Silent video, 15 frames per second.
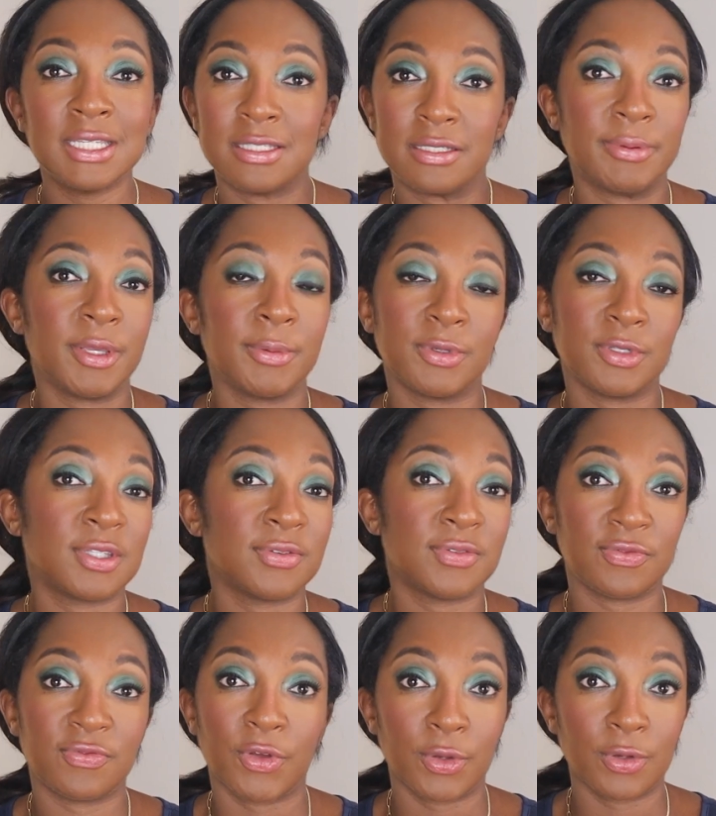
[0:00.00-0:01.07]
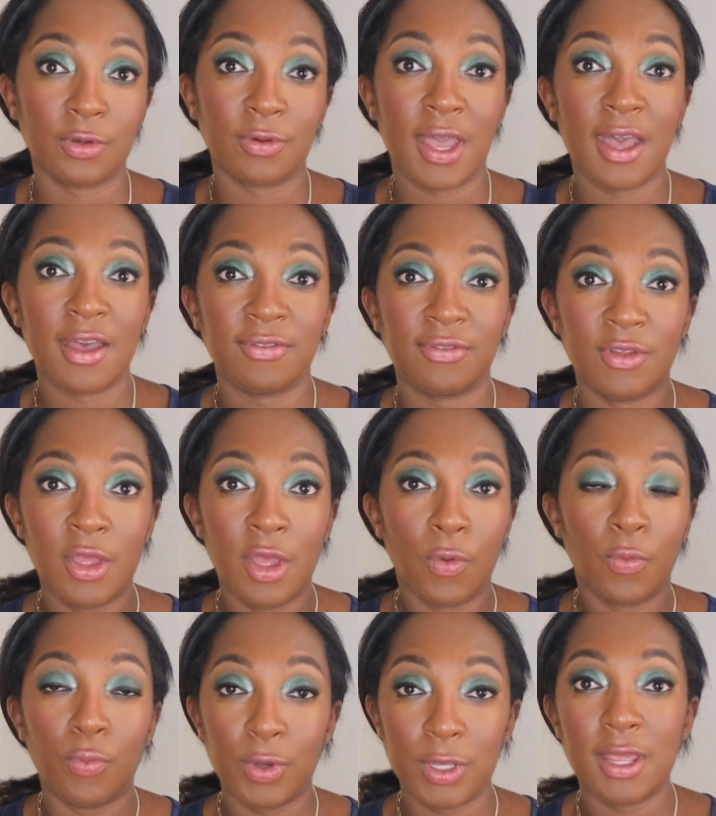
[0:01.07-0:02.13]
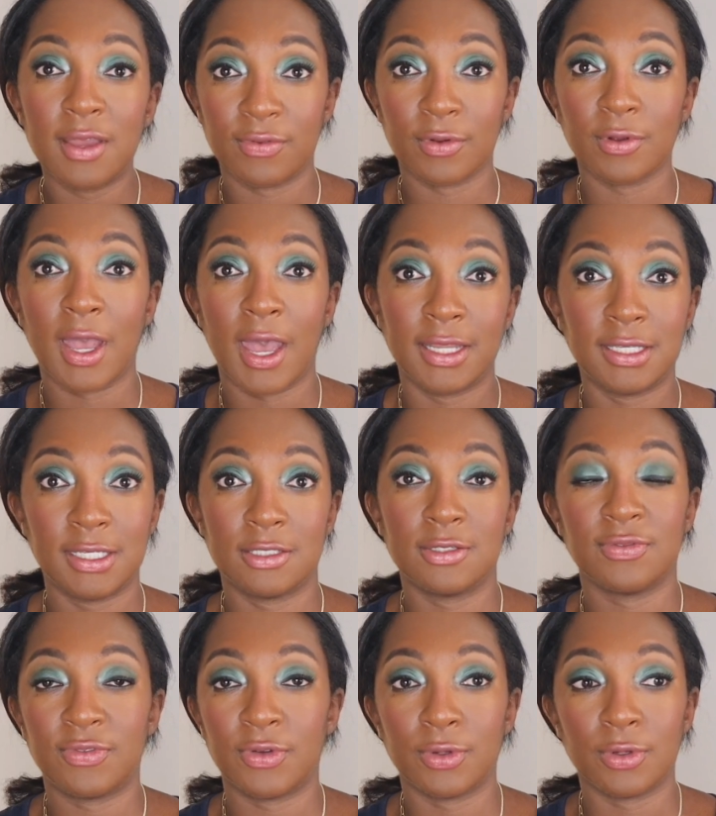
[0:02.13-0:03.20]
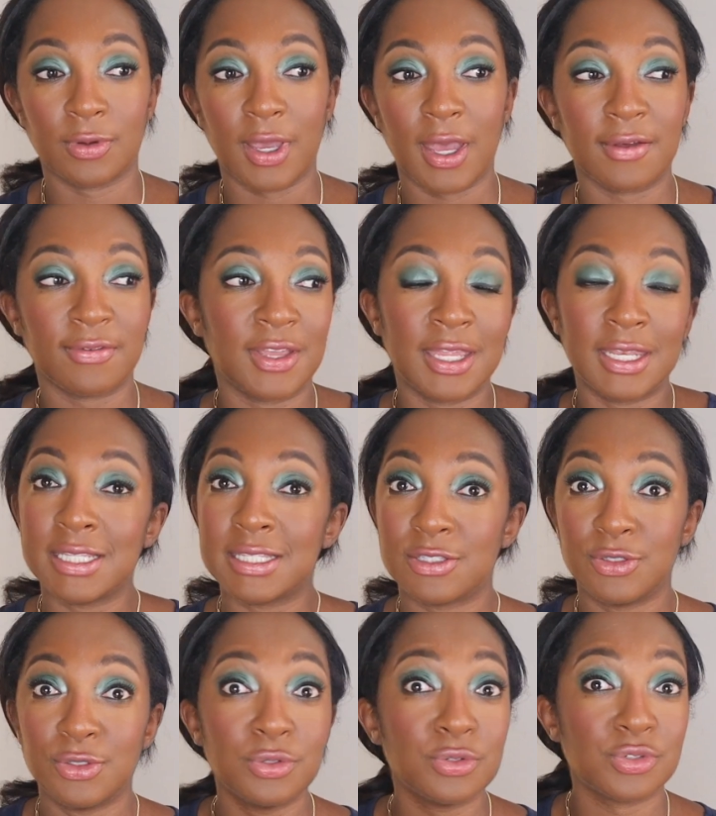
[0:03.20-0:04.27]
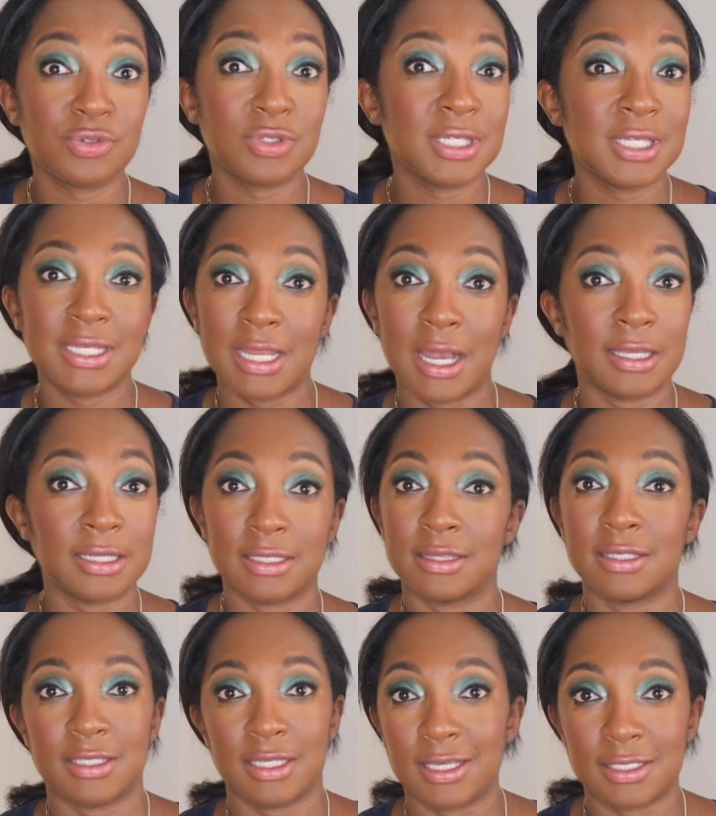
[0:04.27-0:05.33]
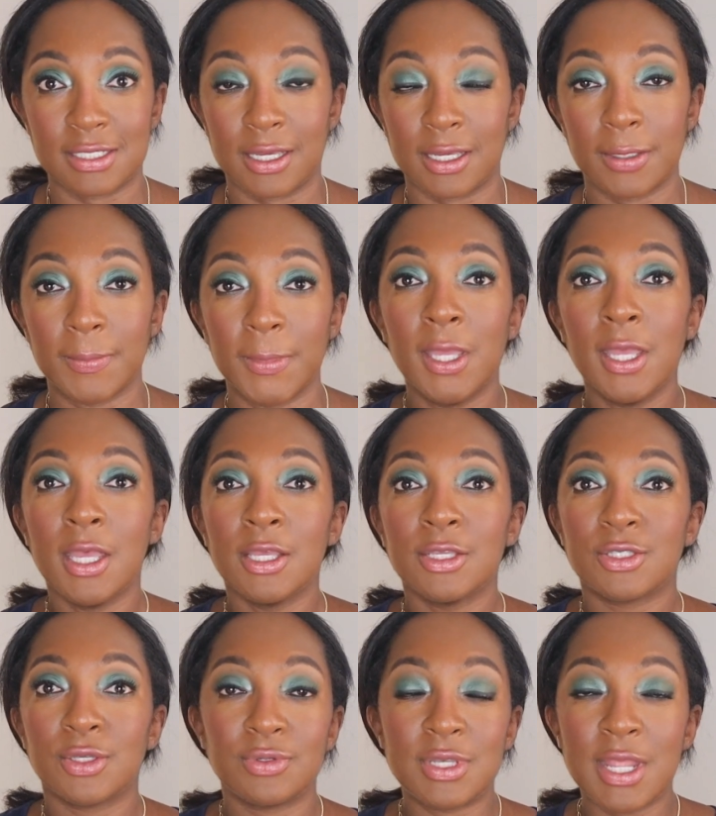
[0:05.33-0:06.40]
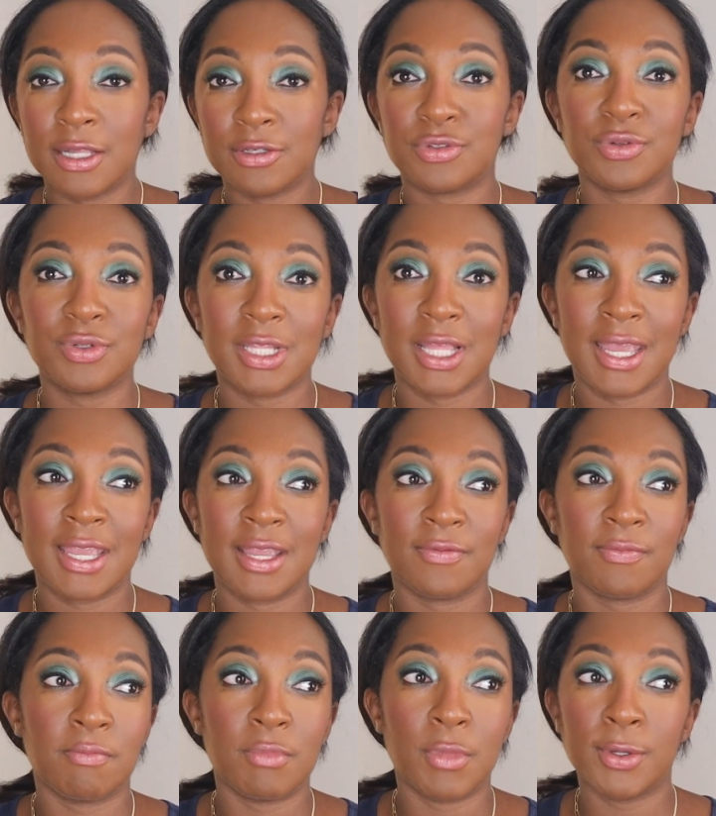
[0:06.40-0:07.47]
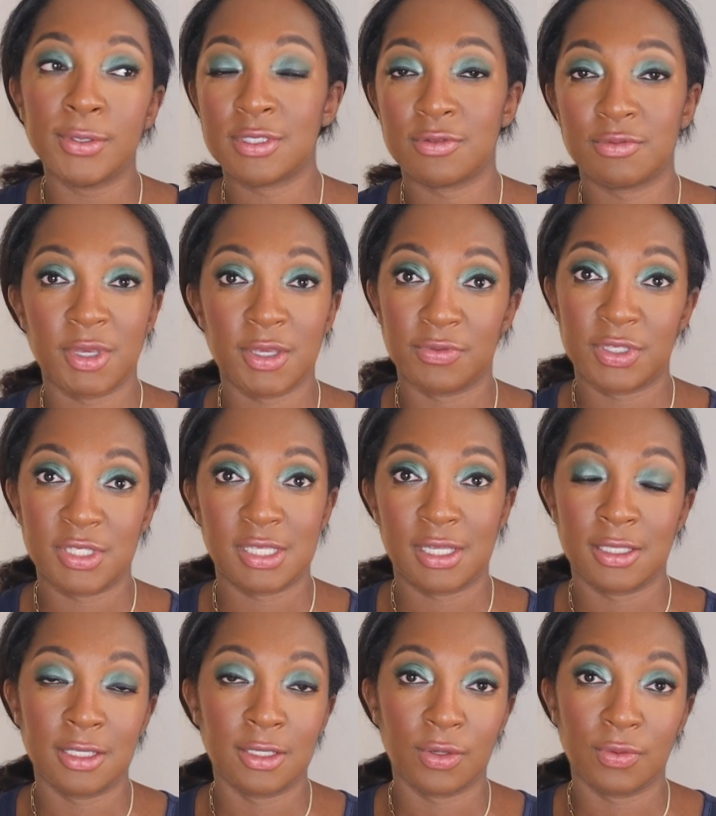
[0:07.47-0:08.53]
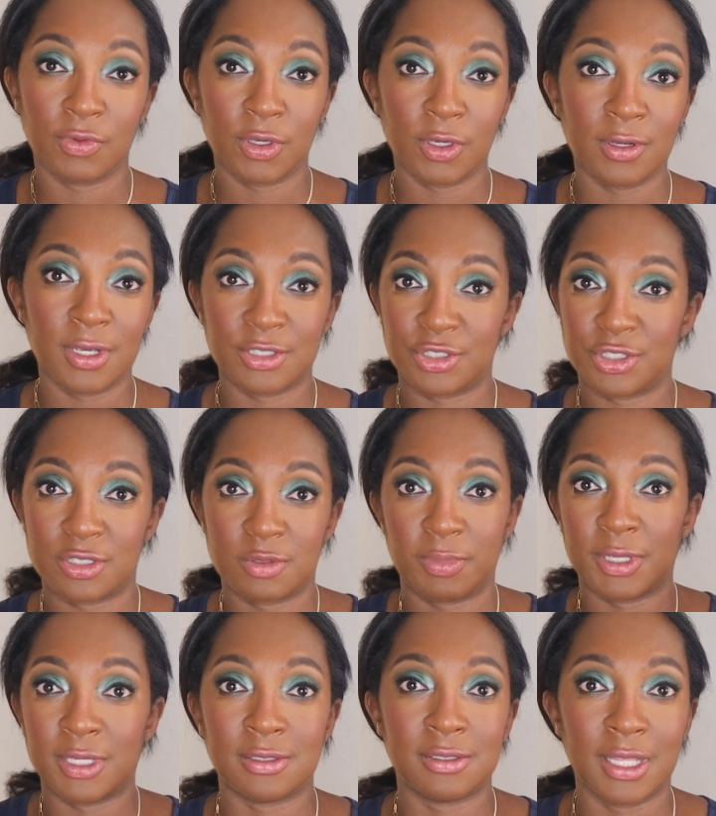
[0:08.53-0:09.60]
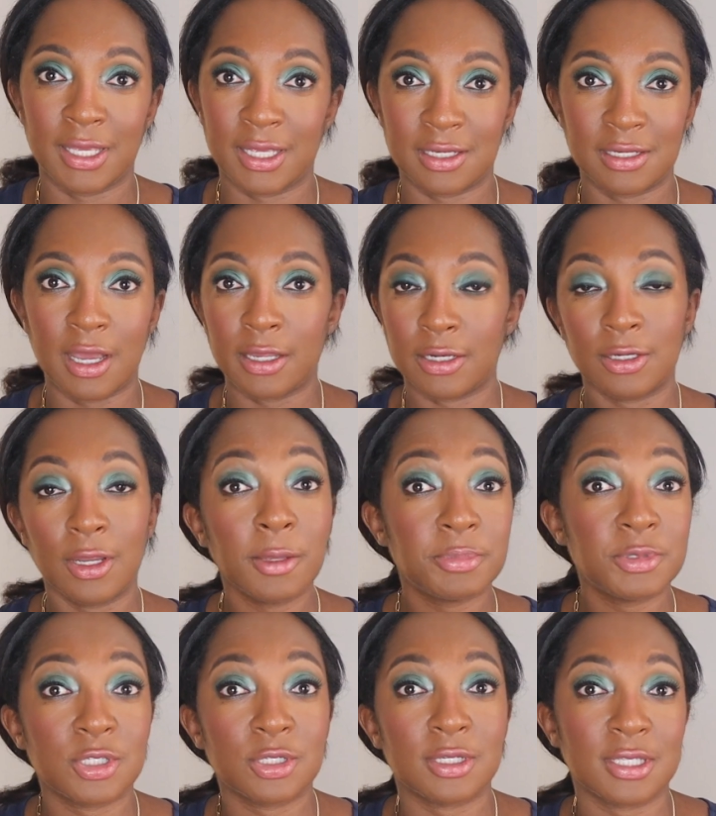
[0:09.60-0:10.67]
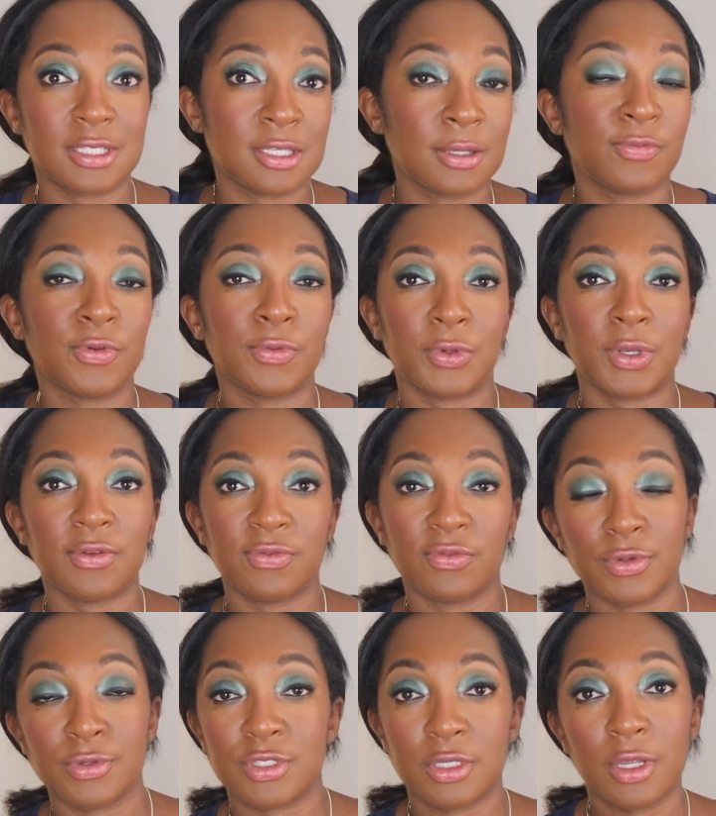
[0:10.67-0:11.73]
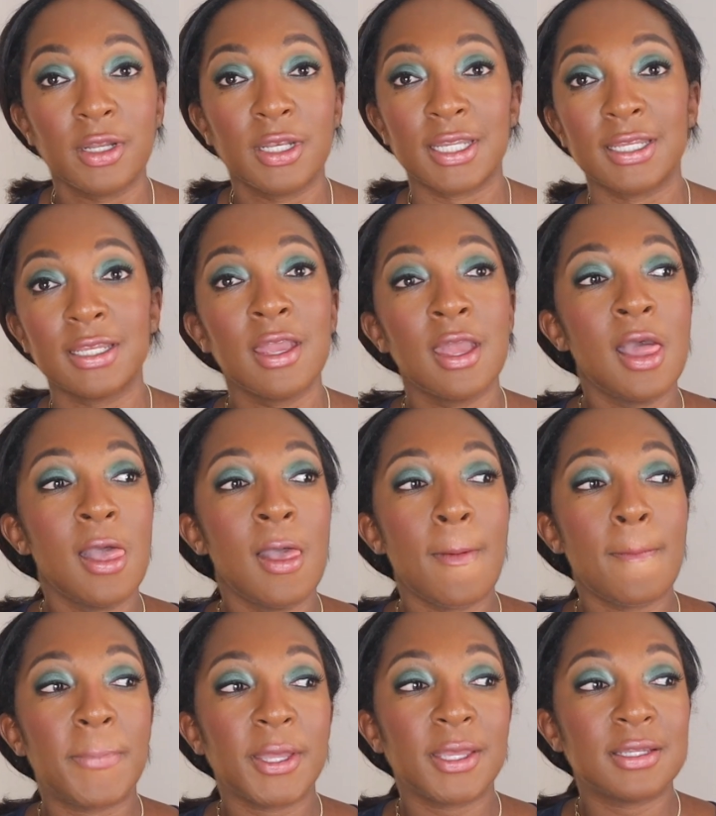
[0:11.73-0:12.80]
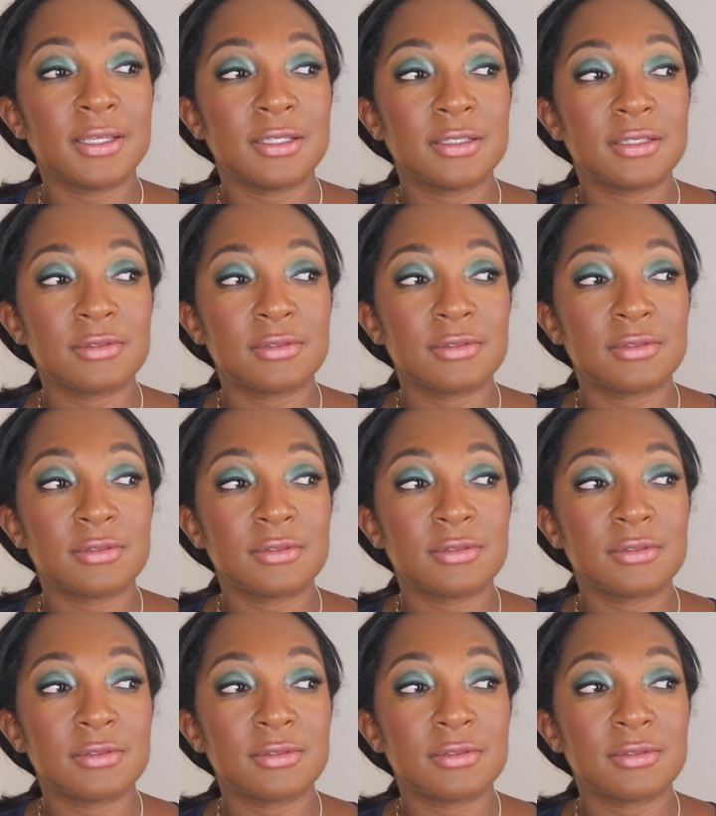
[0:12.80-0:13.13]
need to be able to photograph whenever I need to photograph, and it's usually not in the daytime. So natural light, most of my reselling career has just been like not an option except for when I first started. But